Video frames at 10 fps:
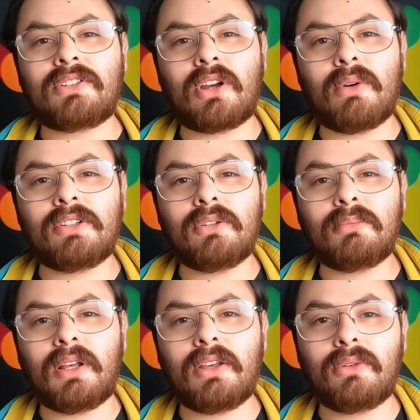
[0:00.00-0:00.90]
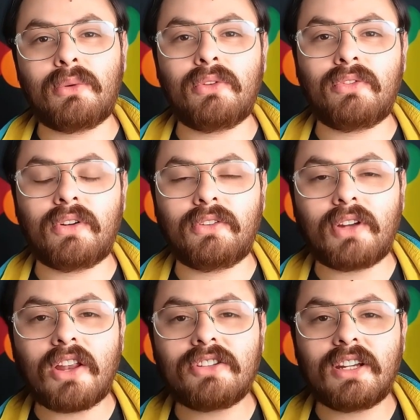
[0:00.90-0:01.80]
just going to play through the first
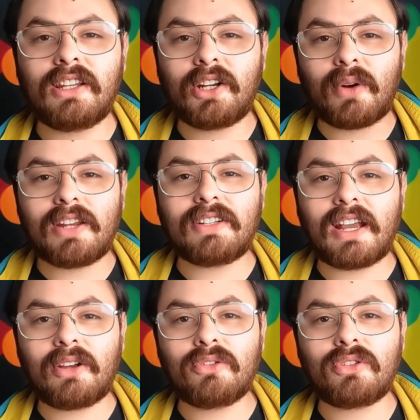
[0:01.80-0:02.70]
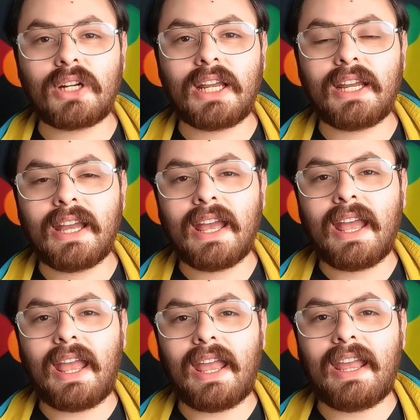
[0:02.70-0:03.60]
dungeon, the Great Deku Tree,
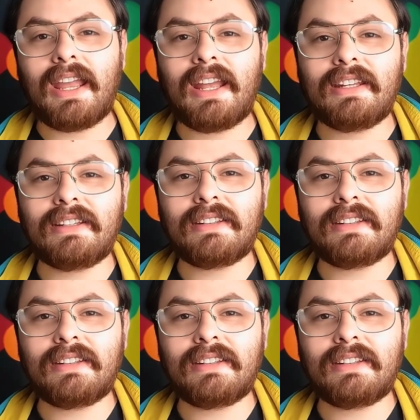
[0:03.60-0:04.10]
and